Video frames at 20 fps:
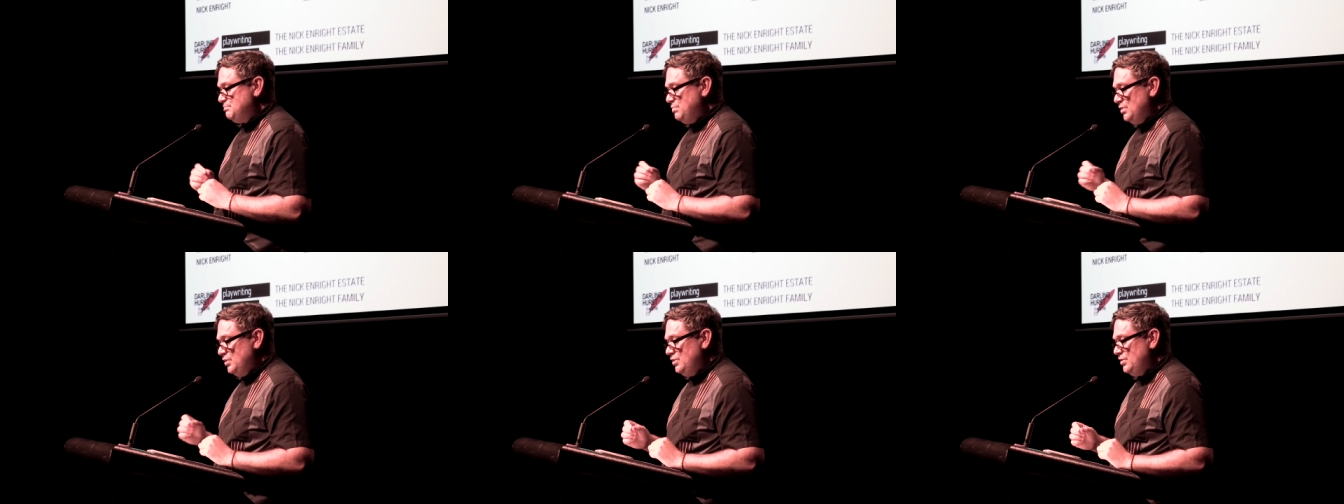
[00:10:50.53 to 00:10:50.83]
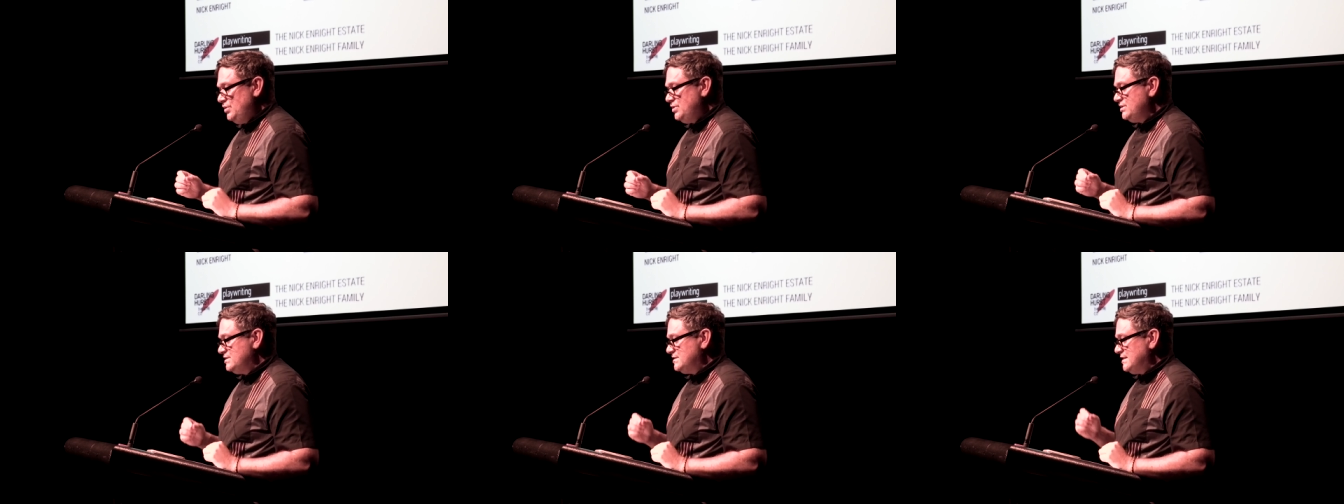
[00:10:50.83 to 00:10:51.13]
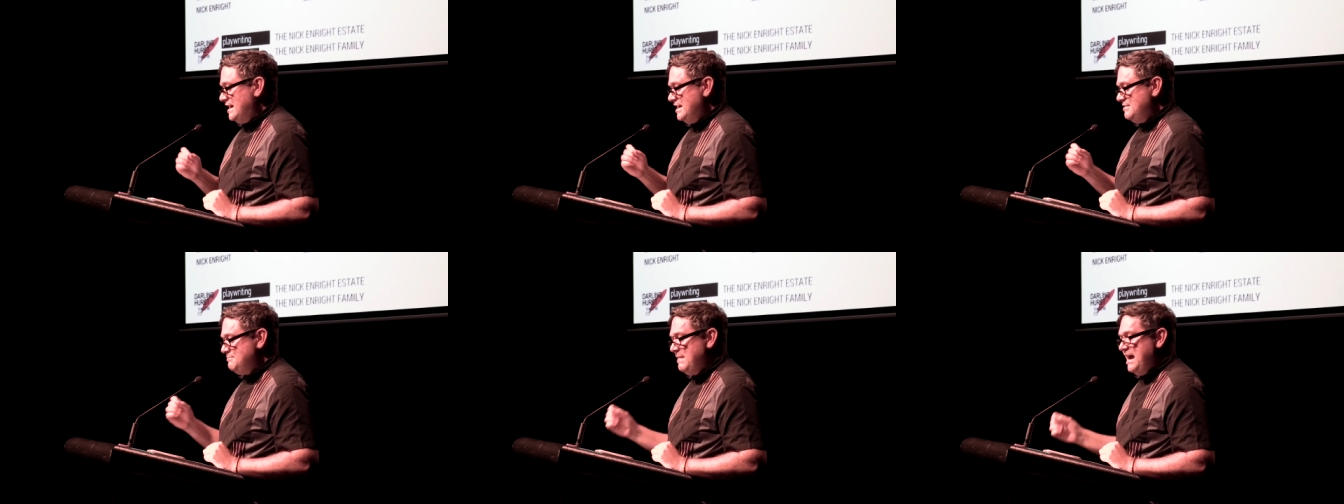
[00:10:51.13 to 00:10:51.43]
birthed
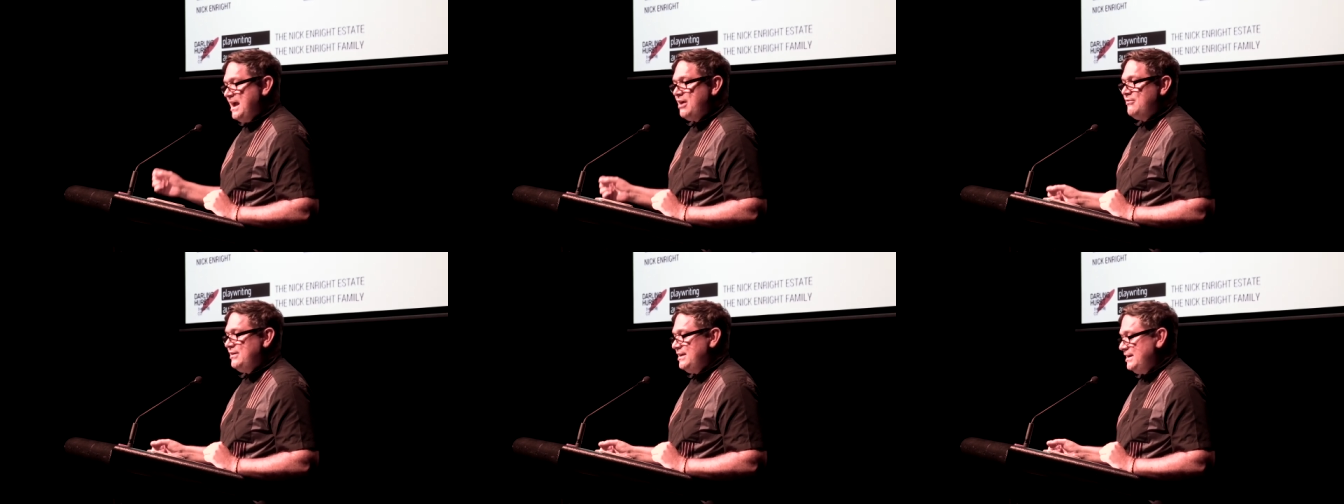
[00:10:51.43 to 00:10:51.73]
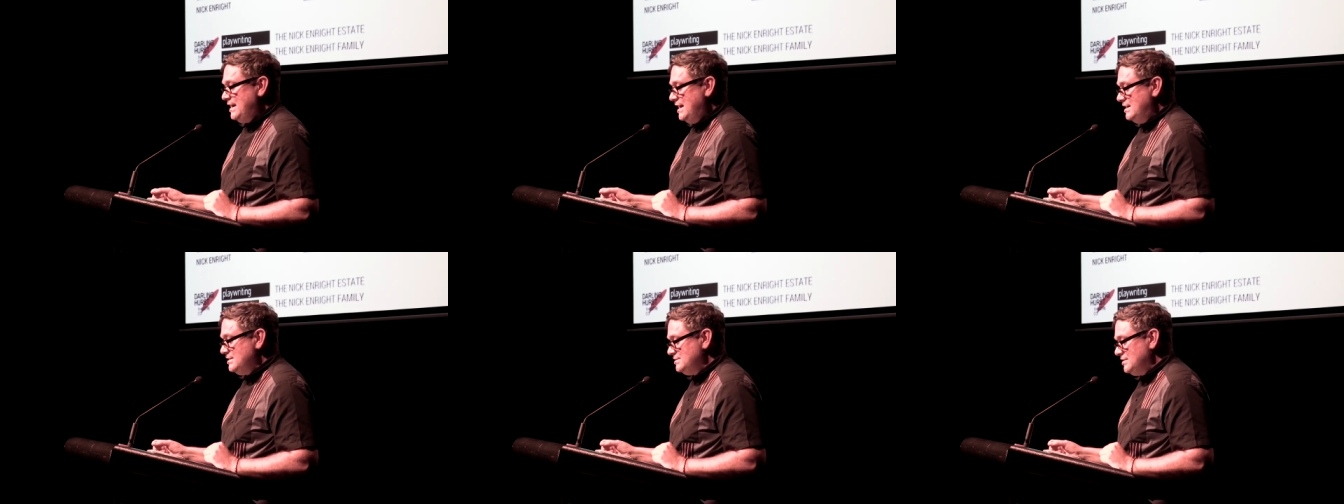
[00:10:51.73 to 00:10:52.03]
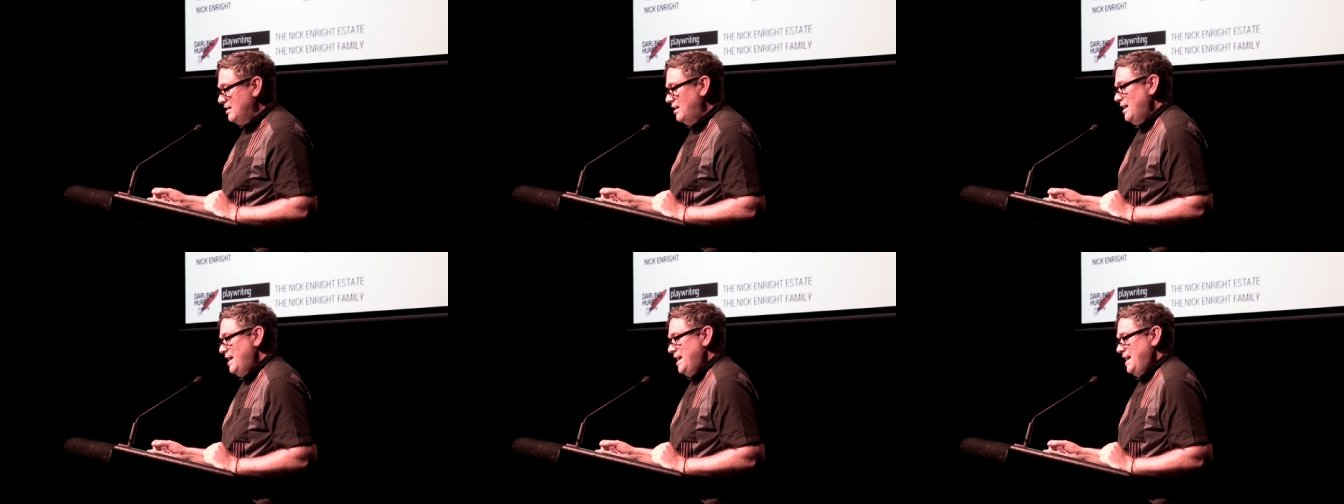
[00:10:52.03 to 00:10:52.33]
and marry and
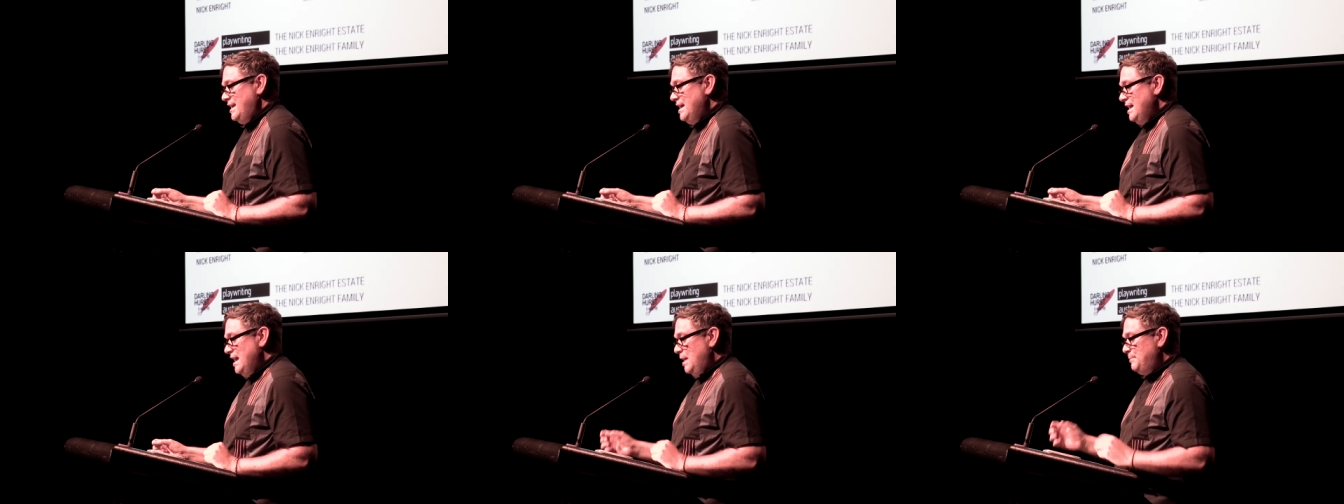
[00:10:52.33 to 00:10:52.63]
die,